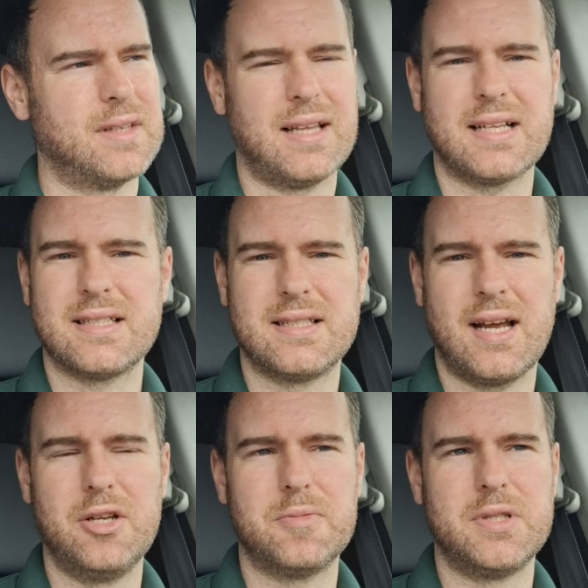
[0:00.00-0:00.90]
that's
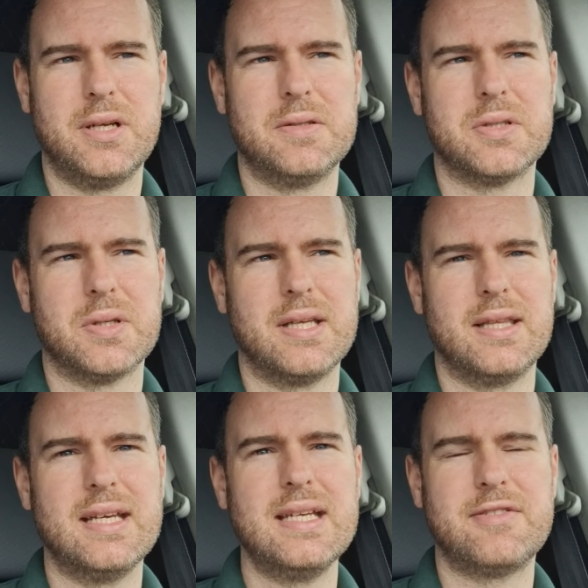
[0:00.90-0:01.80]
entirely up to you. So that
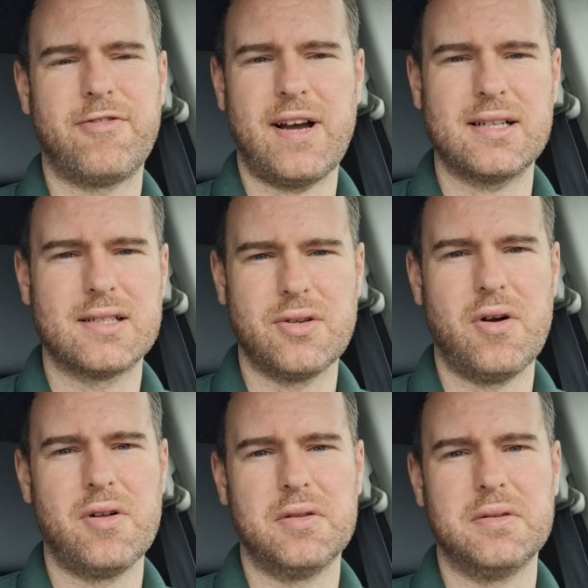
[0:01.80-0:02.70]
these factors
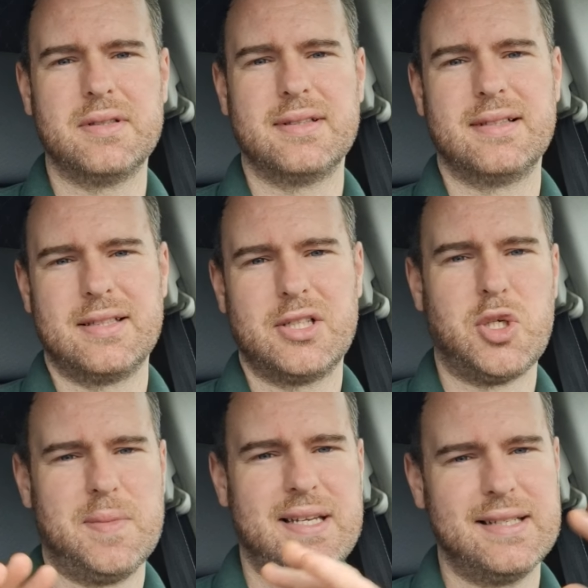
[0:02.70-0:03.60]
all
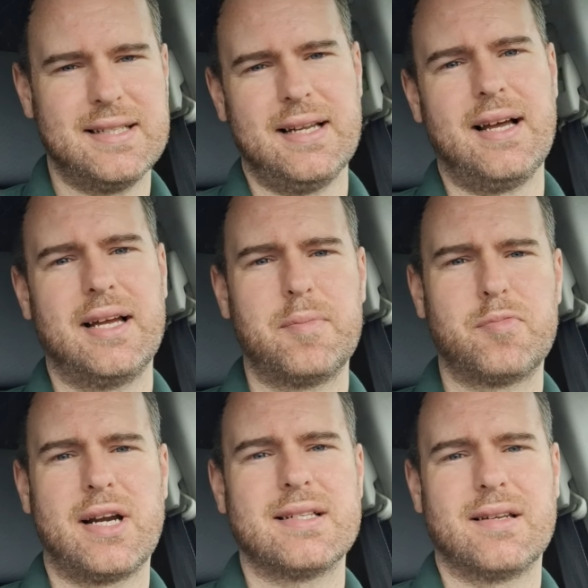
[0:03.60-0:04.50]
come into
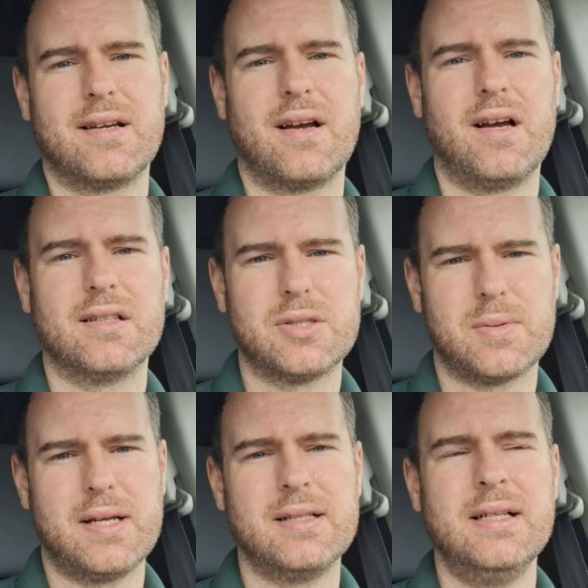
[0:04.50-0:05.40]
pricing the garden as
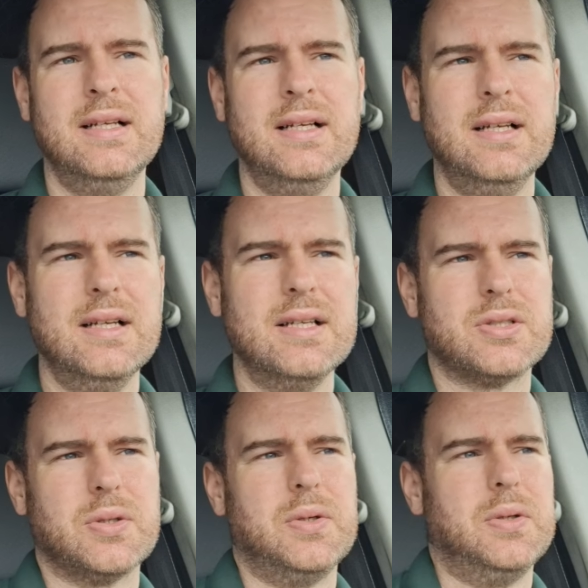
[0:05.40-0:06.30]
well.
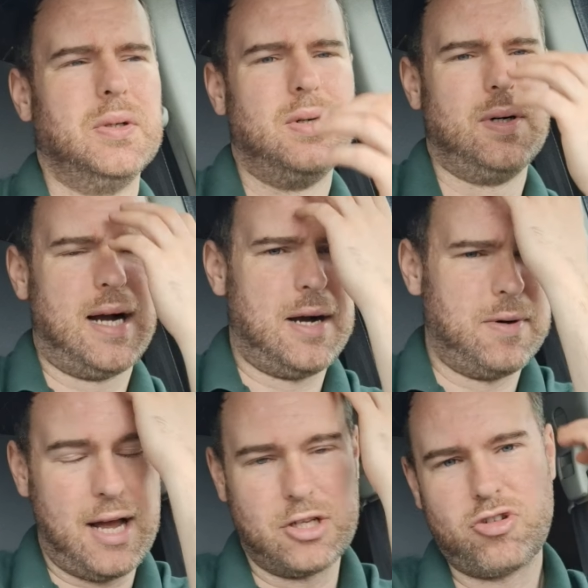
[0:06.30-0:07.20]
So
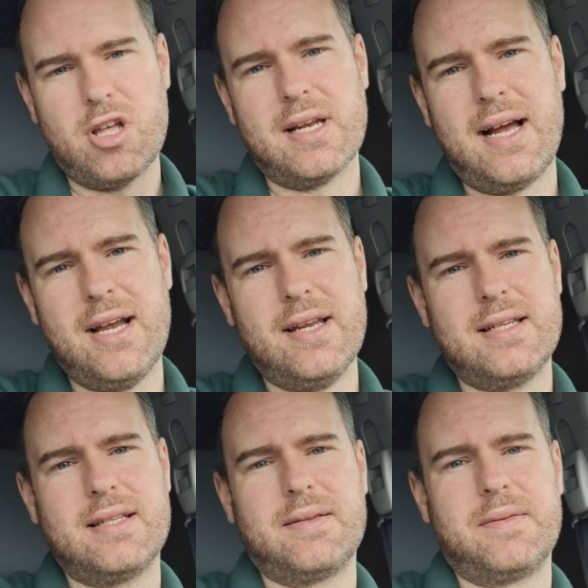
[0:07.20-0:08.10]
I draw the line
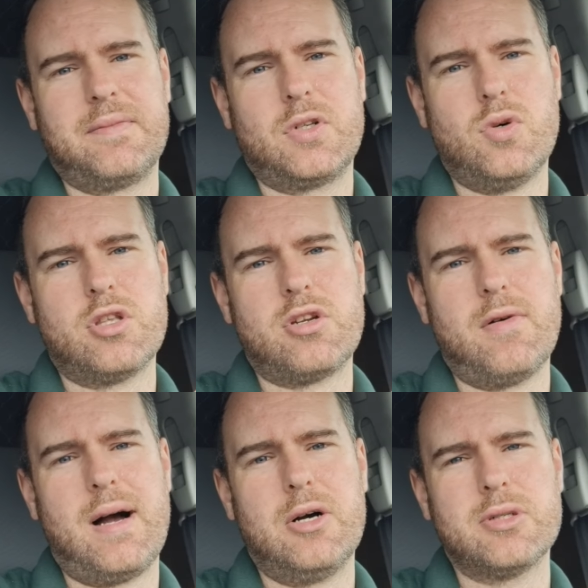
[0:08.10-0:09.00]
at going through
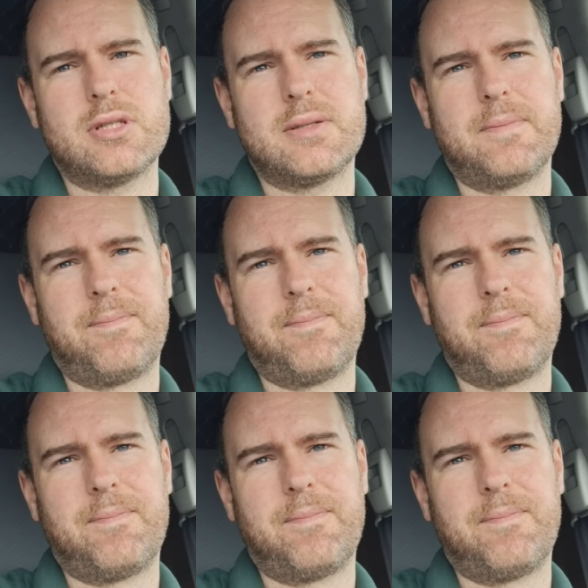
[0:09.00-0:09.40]
a house.